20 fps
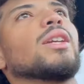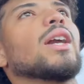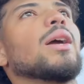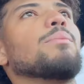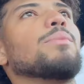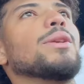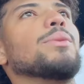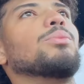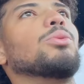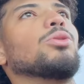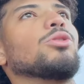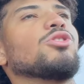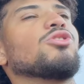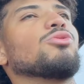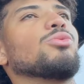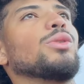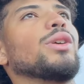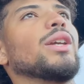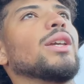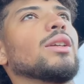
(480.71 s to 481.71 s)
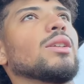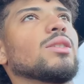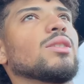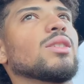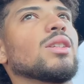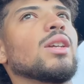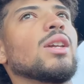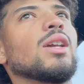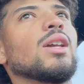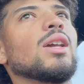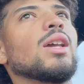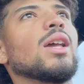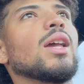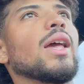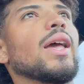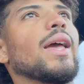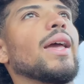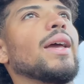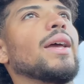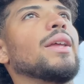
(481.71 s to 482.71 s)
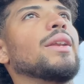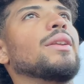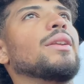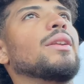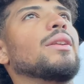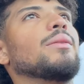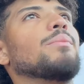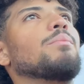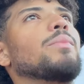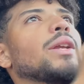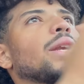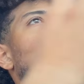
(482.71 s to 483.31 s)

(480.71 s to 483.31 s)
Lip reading: at people's swings and been